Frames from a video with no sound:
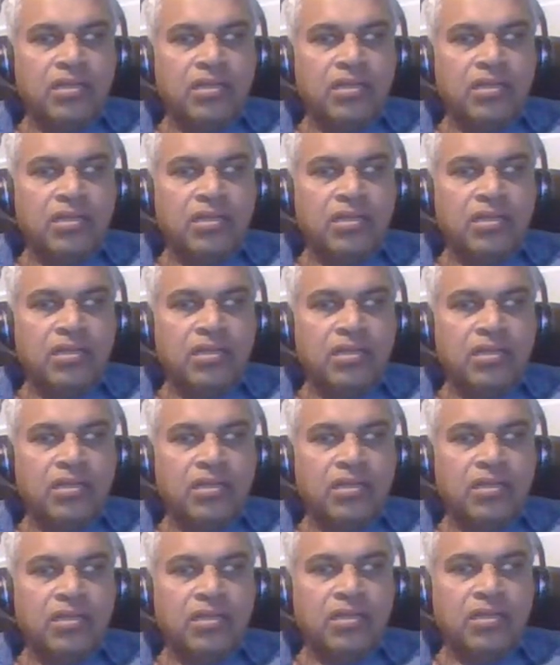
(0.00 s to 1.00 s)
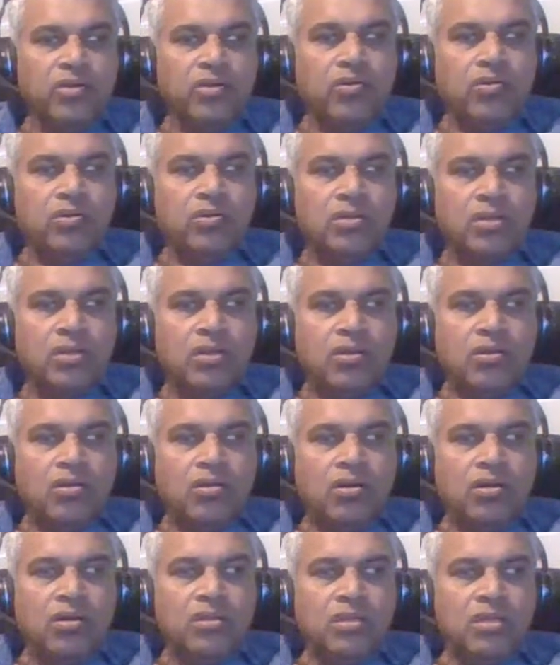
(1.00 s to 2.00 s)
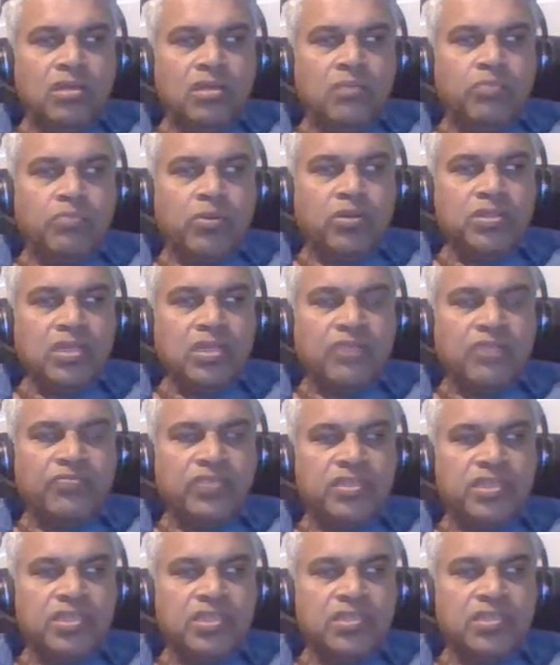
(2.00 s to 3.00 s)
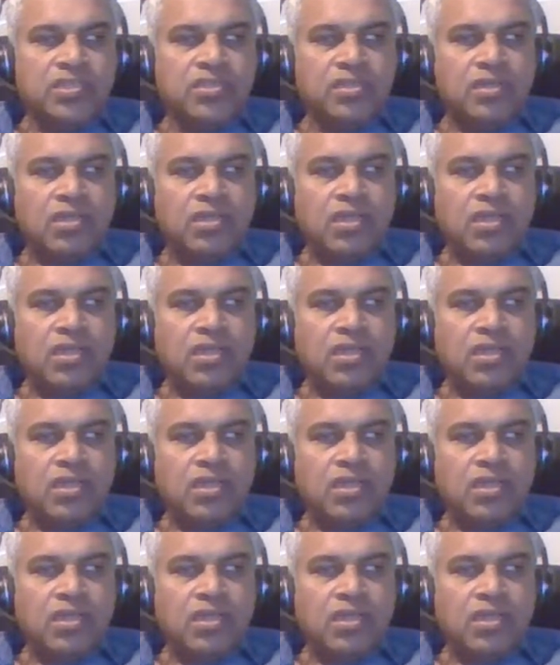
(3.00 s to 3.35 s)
or what we are working on, all the project physics.